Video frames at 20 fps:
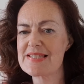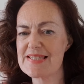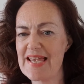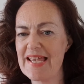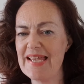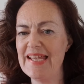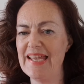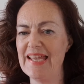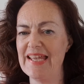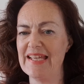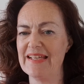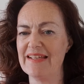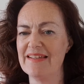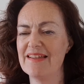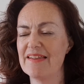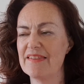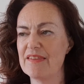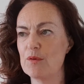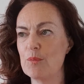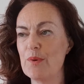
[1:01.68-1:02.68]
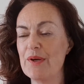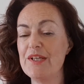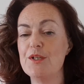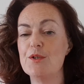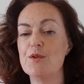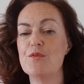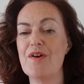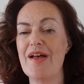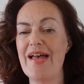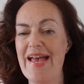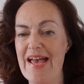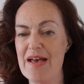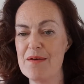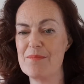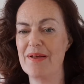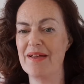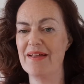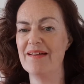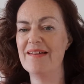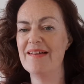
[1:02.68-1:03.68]
saying that when you have a
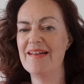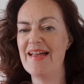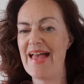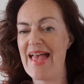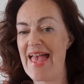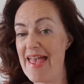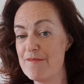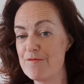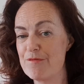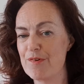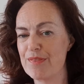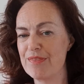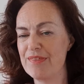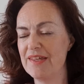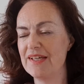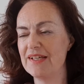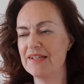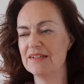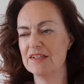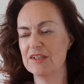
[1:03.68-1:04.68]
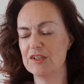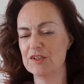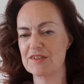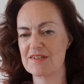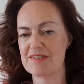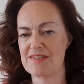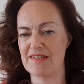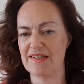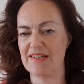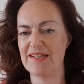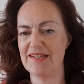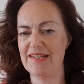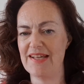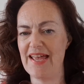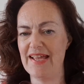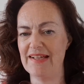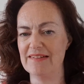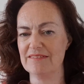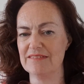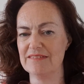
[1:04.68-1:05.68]
hammer, everything looks like a
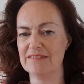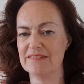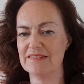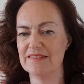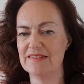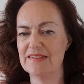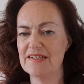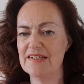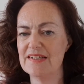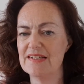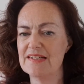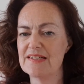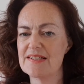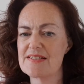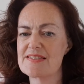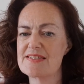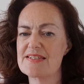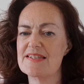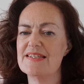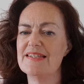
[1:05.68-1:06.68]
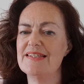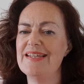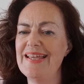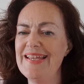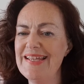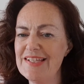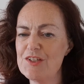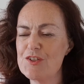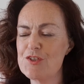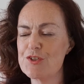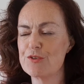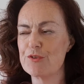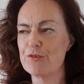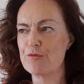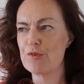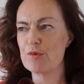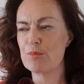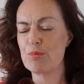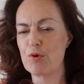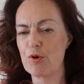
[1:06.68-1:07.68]
nail. So the nature
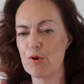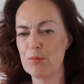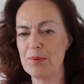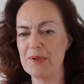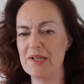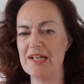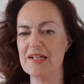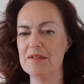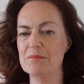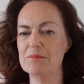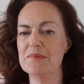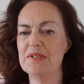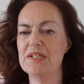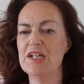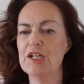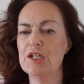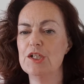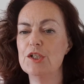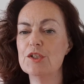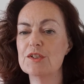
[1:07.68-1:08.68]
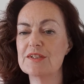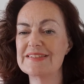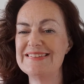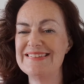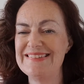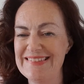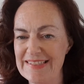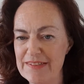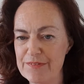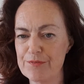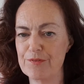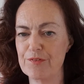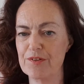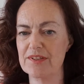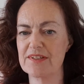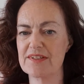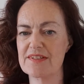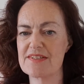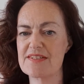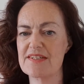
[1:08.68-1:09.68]
of the problem looks
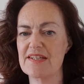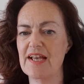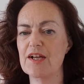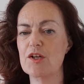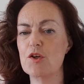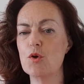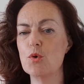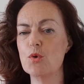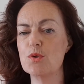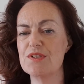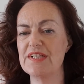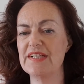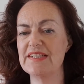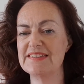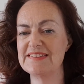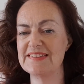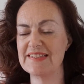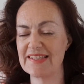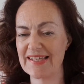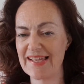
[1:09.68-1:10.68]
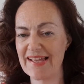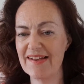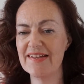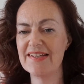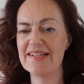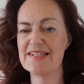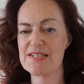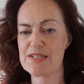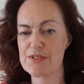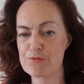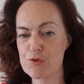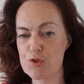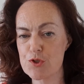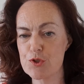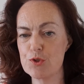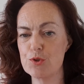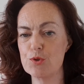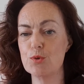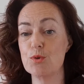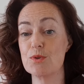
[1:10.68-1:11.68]
different according to the kinds of
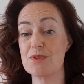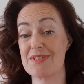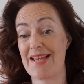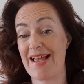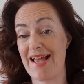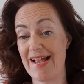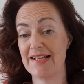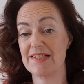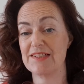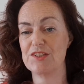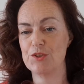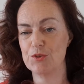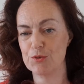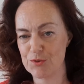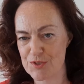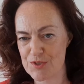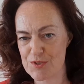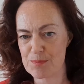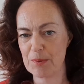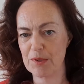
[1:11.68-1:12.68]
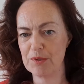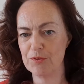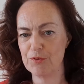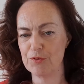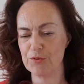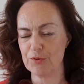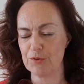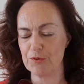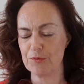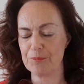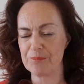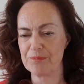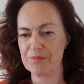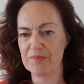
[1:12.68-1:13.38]
tools at your disposal.